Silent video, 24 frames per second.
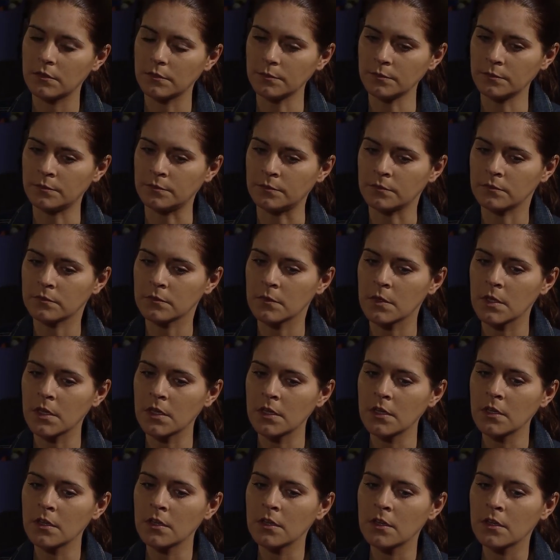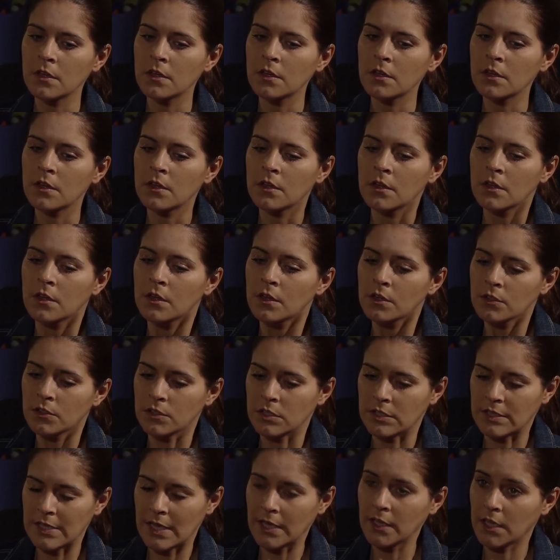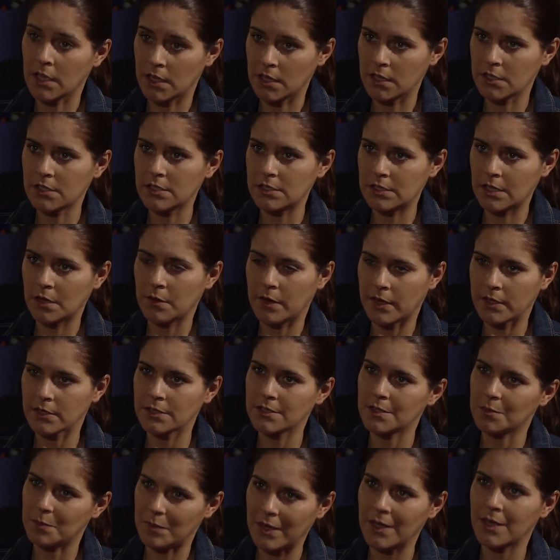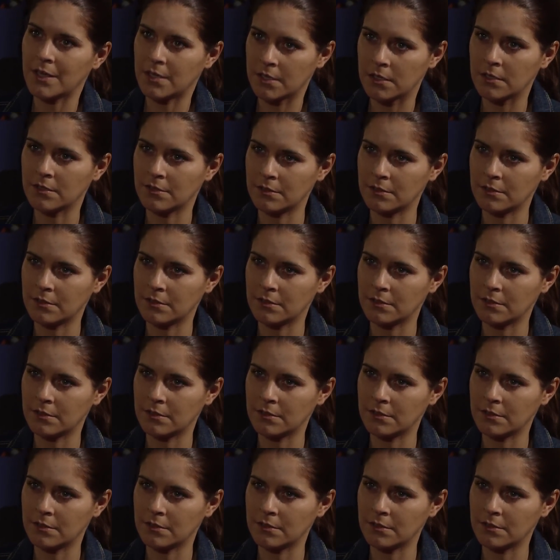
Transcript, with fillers: To tell you, this is how it has to be.